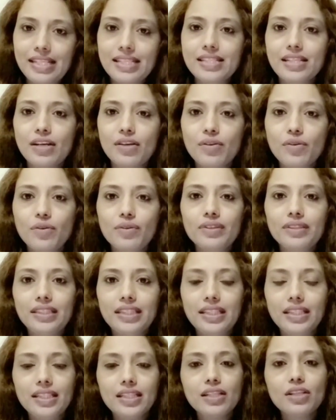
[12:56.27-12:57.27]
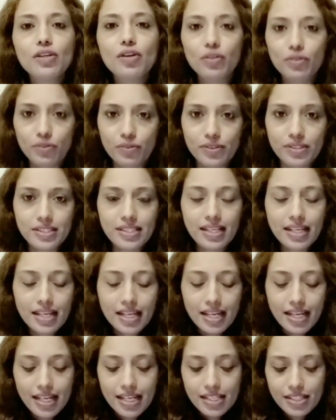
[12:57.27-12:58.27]
these are all the colons,
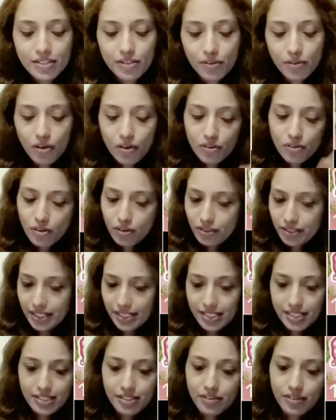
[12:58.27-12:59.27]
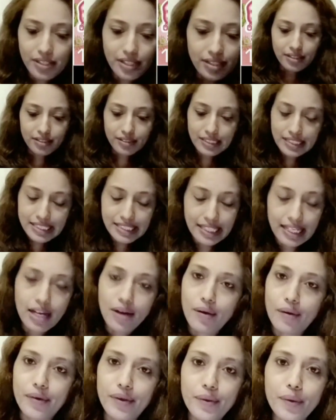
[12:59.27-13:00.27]
so, or colones, can
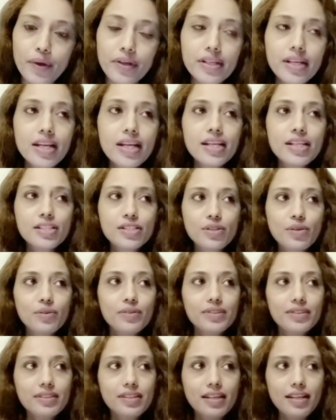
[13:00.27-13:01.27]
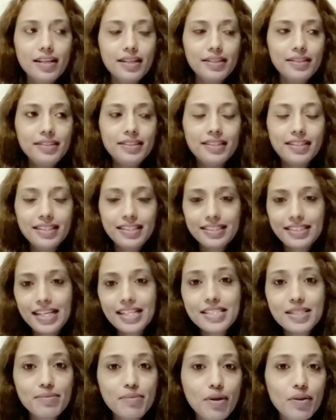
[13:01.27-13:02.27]
say however you want. So
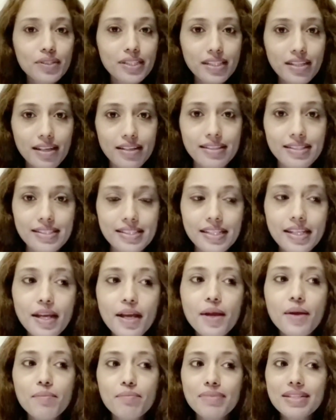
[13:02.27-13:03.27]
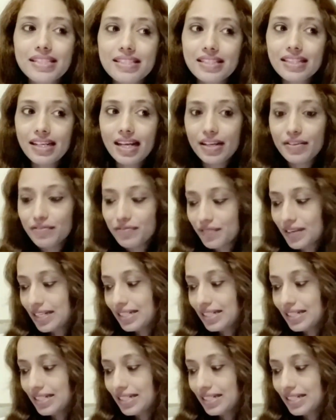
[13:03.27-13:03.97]
that's about the currency. But still, I